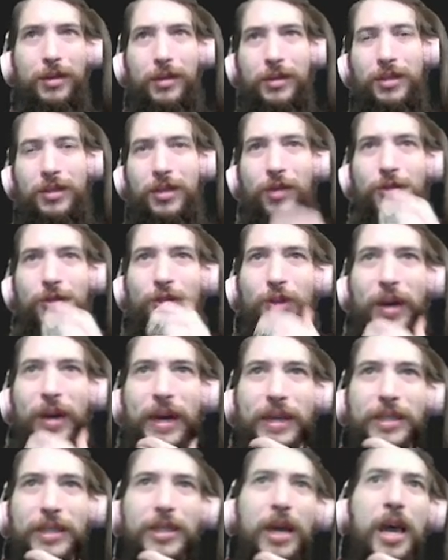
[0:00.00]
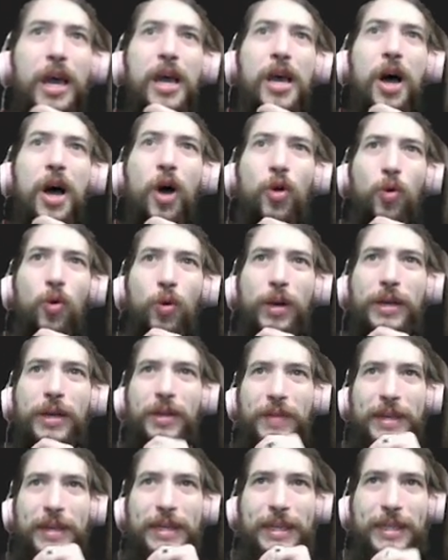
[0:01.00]
So strange. According
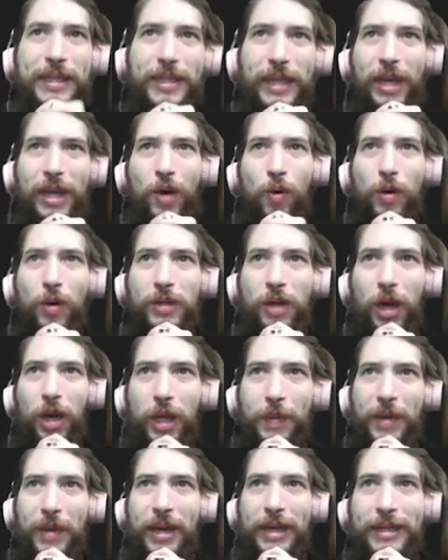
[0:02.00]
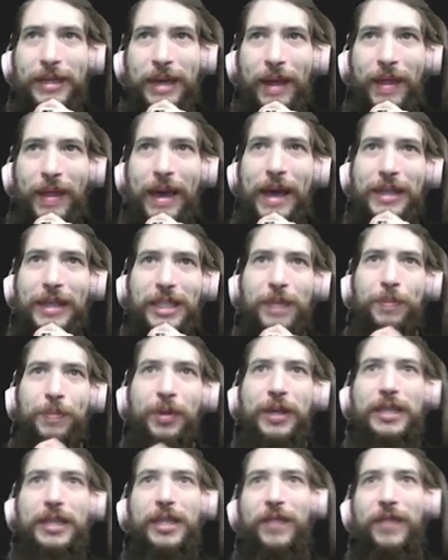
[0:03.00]
to the DC court document, a Tallahassee police